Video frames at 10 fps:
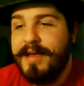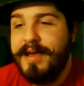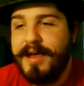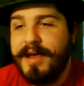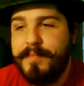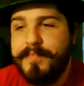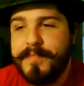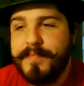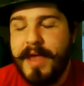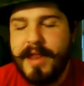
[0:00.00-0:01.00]

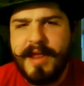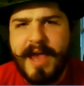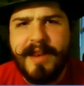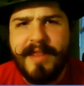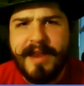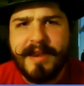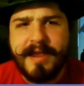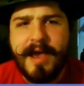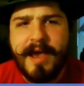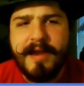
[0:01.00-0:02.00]
And that
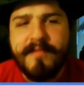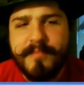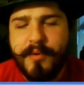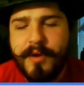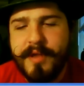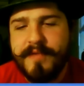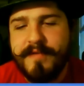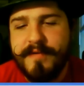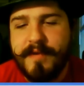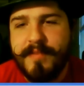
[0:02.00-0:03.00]
kind of points
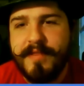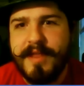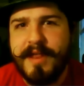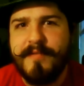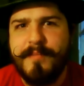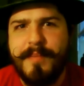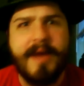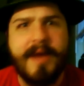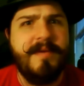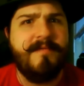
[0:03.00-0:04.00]
to something that has
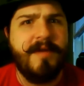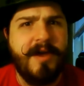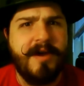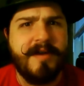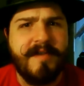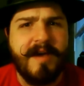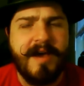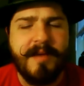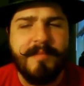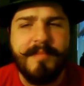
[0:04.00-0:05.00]
bugged me for a long
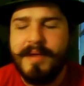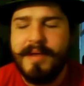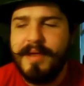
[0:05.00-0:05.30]
time,